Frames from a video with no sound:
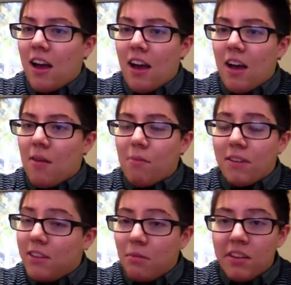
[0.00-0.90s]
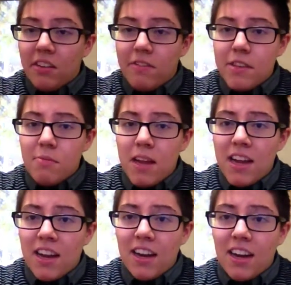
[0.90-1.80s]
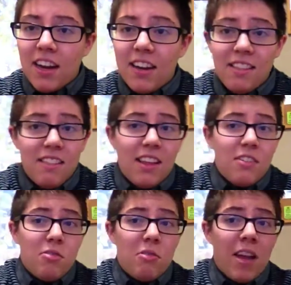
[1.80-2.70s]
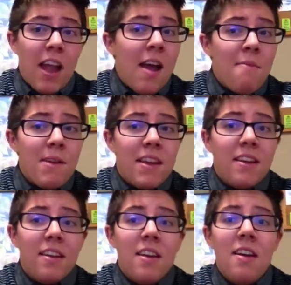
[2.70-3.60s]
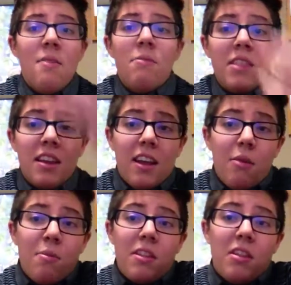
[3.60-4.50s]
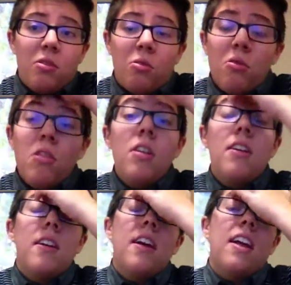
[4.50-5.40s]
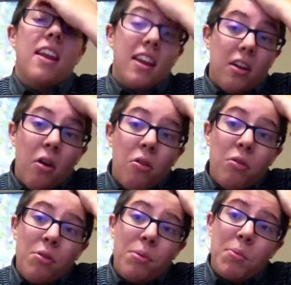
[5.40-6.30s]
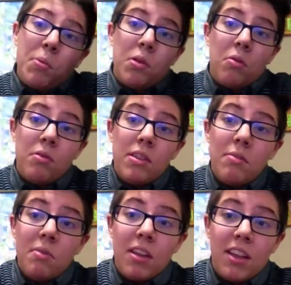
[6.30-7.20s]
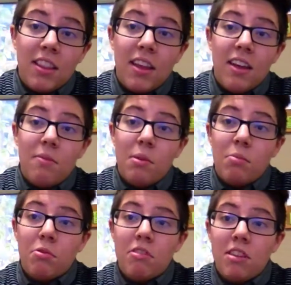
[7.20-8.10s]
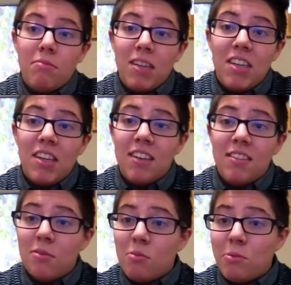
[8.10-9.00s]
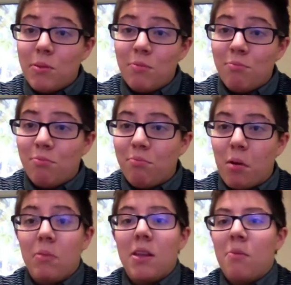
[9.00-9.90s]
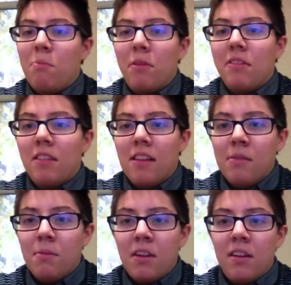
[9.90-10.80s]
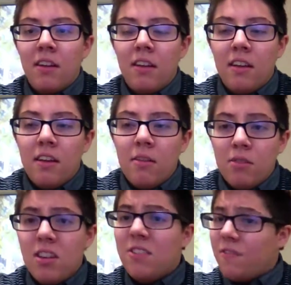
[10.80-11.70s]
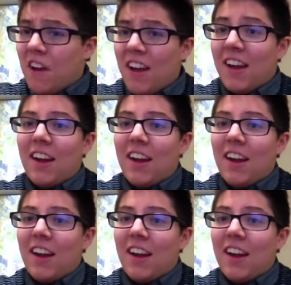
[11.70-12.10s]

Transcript: I see myself as a man, and that's who I am, but then I open the door, and I know that people don't see me like that. People see me as a woman, probably a butch lesbian, which is fine.